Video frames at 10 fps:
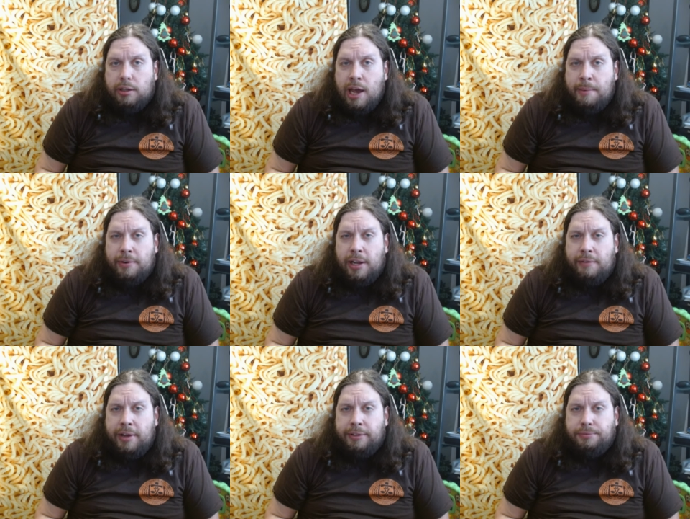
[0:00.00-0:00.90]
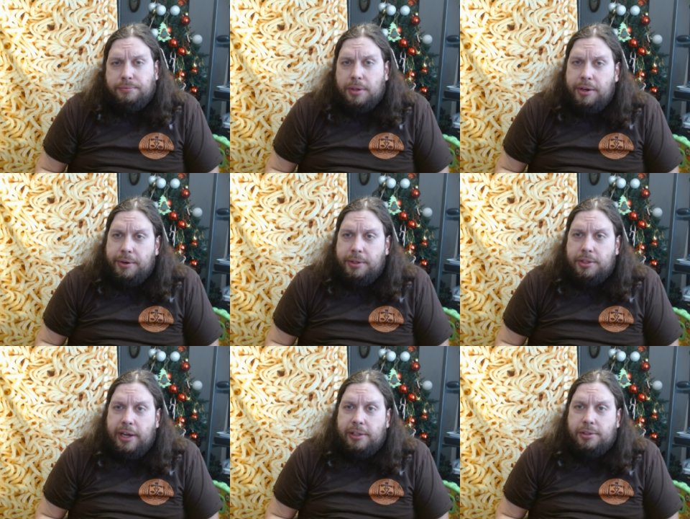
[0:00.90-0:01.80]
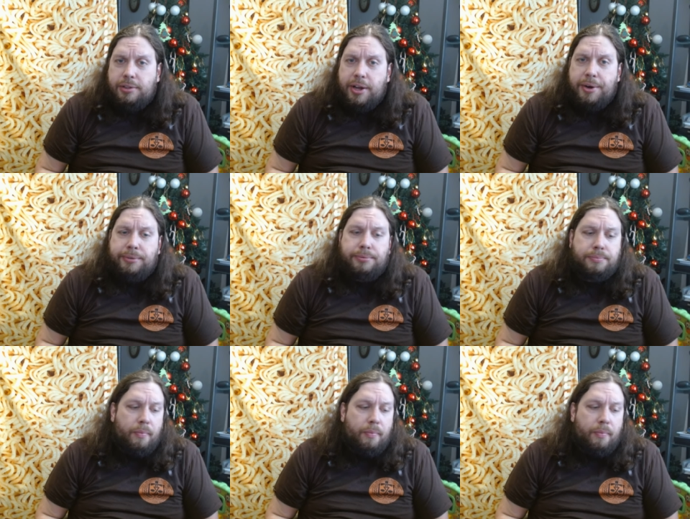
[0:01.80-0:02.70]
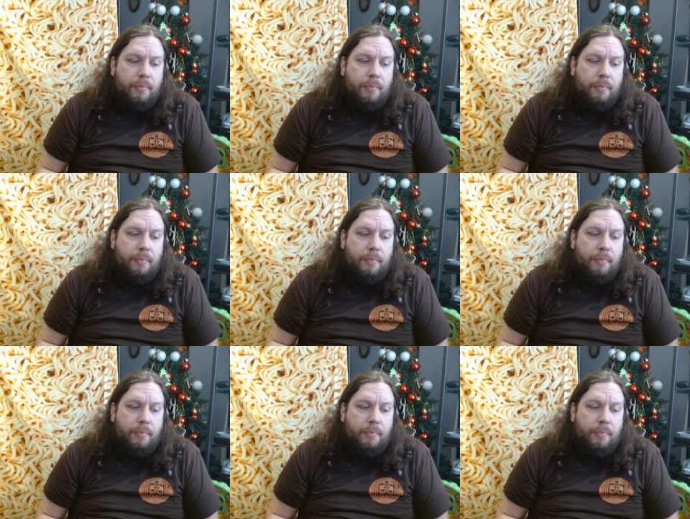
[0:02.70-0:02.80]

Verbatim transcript: would I clamor to have that here in the States? No.